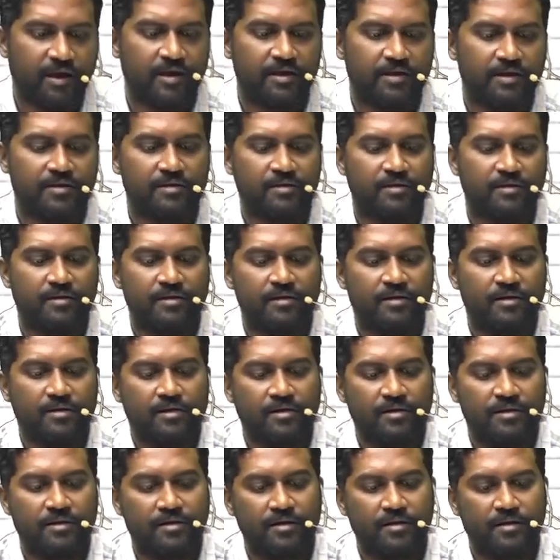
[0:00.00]
air.
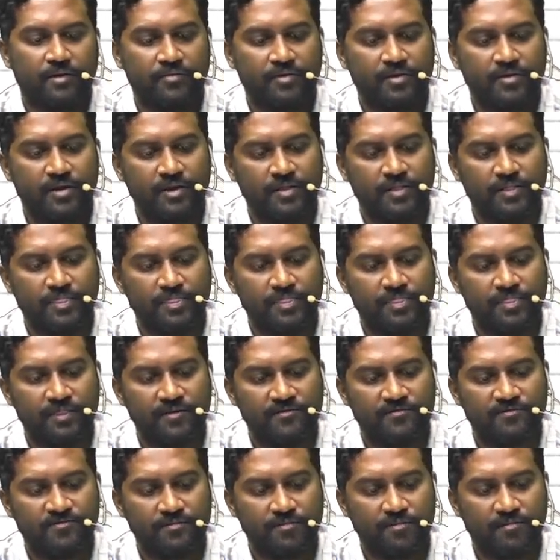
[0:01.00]
Now in
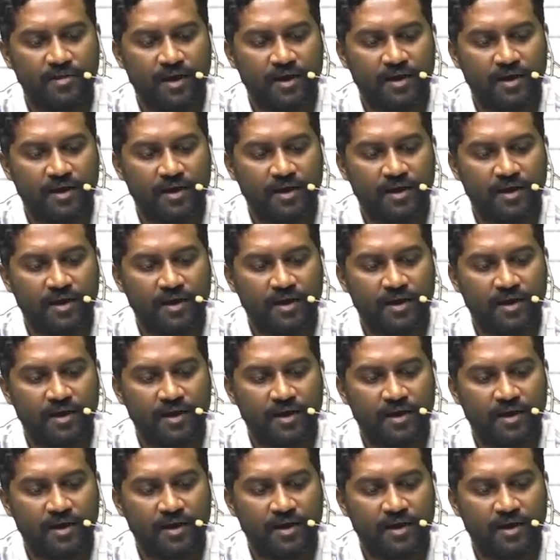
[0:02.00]
this